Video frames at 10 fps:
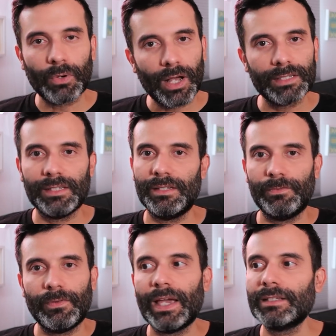process
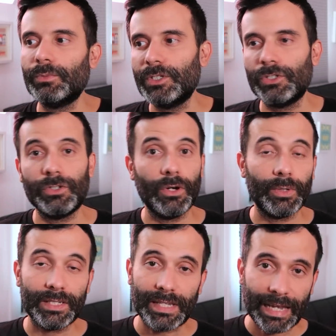effect, which is
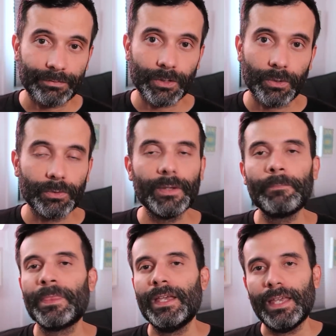known as halftone.
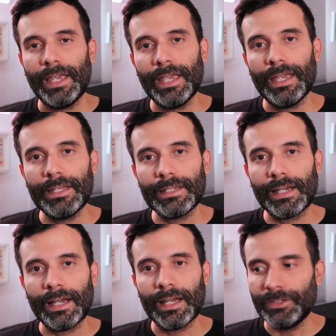
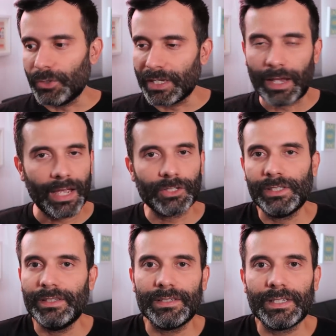And you can
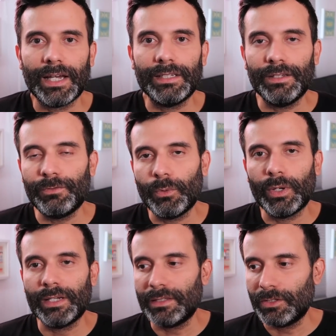actually decide if you
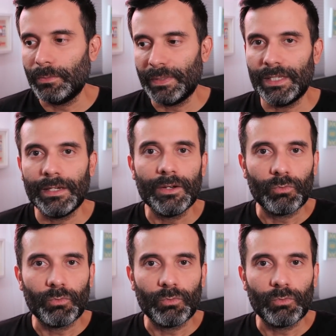want it to be